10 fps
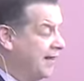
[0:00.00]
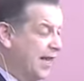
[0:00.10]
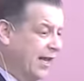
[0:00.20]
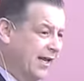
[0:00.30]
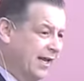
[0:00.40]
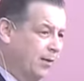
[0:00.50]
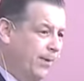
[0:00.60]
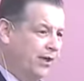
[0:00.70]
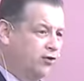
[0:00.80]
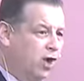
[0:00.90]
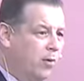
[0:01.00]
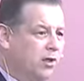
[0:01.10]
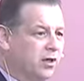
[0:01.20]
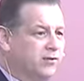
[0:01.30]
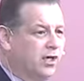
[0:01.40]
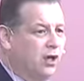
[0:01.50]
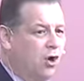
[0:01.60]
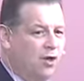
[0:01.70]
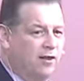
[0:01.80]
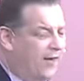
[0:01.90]
Then a little bit of trouble comes
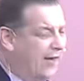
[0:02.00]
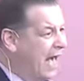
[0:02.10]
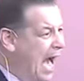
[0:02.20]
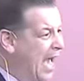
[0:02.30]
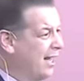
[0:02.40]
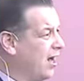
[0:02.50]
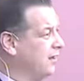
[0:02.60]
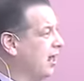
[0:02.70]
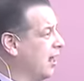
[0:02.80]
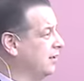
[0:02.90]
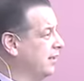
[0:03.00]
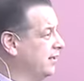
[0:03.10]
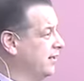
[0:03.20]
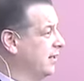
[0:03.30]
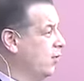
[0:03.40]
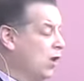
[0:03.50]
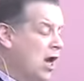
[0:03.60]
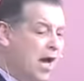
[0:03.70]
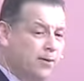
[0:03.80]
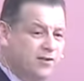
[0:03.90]
along and they think, I can't handle this anymore.
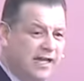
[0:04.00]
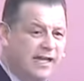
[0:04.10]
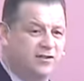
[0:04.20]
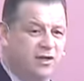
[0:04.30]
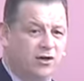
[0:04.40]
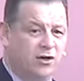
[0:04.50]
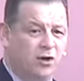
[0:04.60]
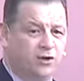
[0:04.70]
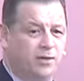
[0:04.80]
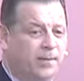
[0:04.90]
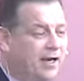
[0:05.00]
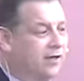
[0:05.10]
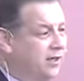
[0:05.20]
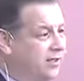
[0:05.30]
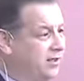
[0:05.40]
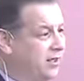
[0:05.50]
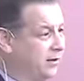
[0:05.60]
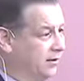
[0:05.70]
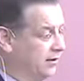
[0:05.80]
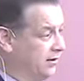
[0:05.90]
It was easier not to be a Christian.
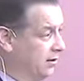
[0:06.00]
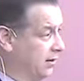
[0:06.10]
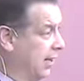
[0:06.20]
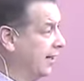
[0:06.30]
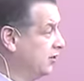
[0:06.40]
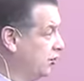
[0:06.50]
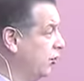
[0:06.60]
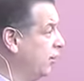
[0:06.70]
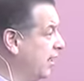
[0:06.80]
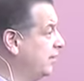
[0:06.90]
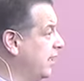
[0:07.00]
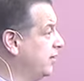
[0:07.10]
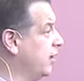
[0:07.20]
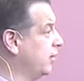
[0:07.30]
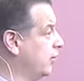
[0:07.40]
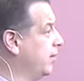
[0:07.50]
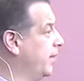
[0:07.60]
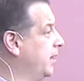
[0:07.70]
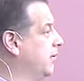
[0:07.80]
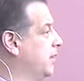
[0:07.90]
And it's true, it is easier not to
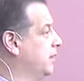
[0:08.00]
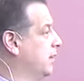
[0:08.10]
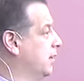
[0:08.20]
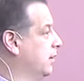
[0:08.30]
be a Christian.